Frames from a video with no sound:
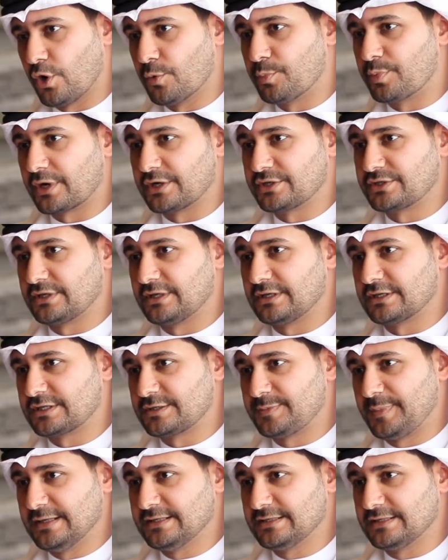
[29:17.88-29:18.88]
the operational
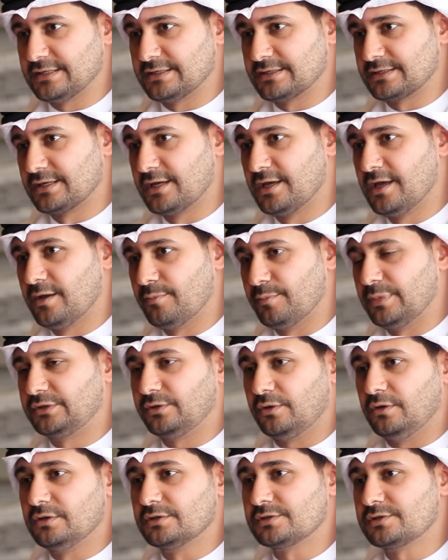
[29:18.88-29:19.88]
expenses,
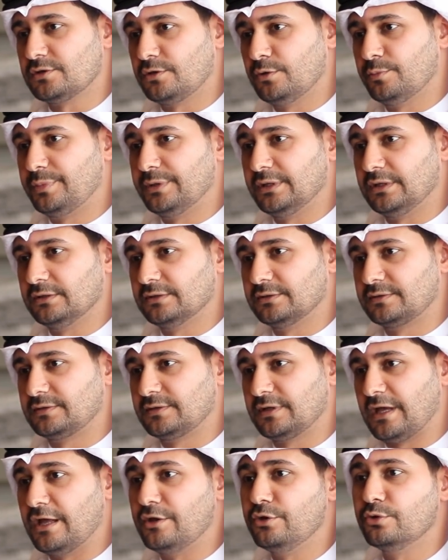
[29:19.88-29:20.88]
but also
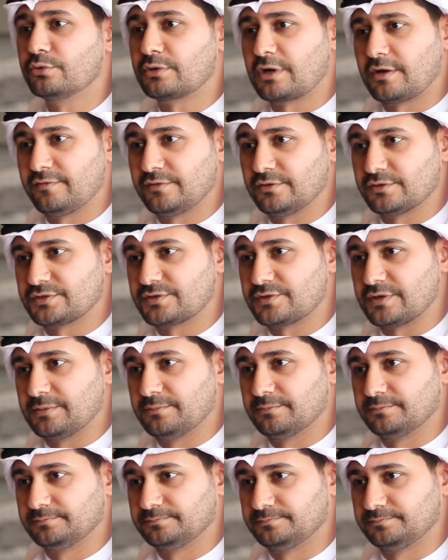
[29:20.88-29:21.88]
build a new revenue
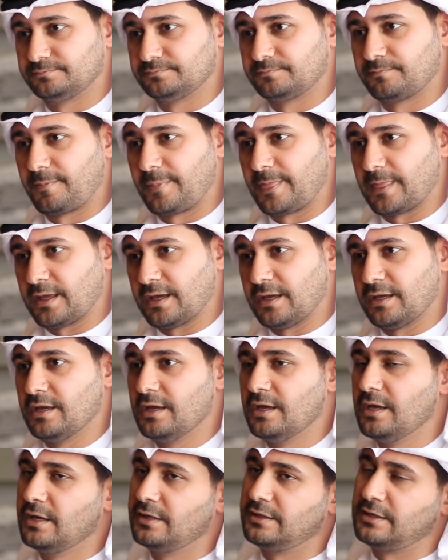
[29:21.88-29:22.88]
stream. Okay.
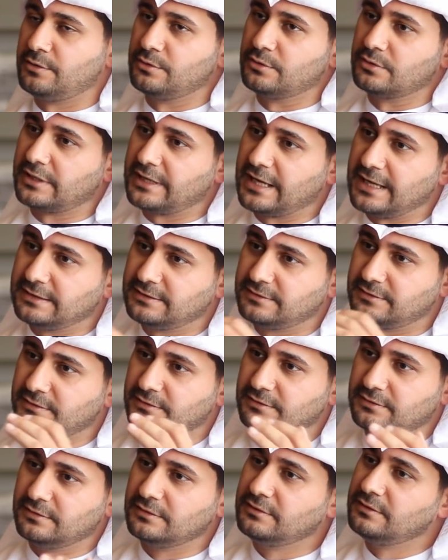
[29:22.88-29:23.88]
Now you look at
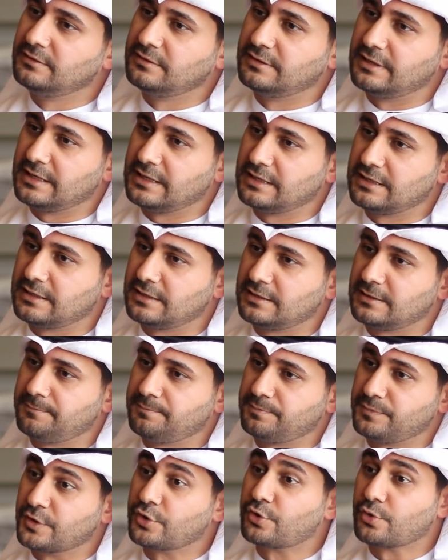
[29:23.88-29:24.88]

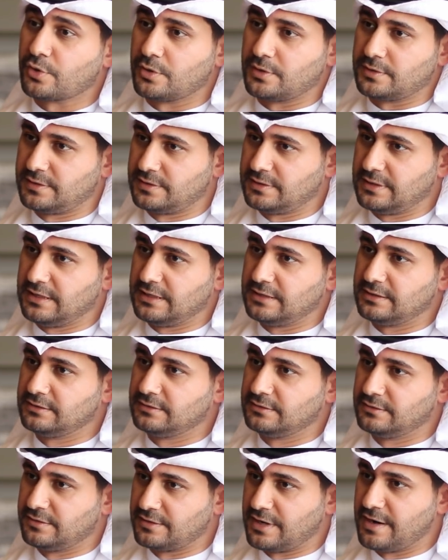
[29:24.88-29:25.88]
the growth
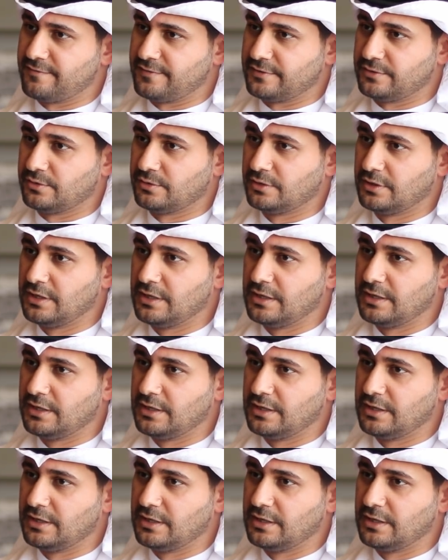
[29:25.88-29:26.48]
and the revenue.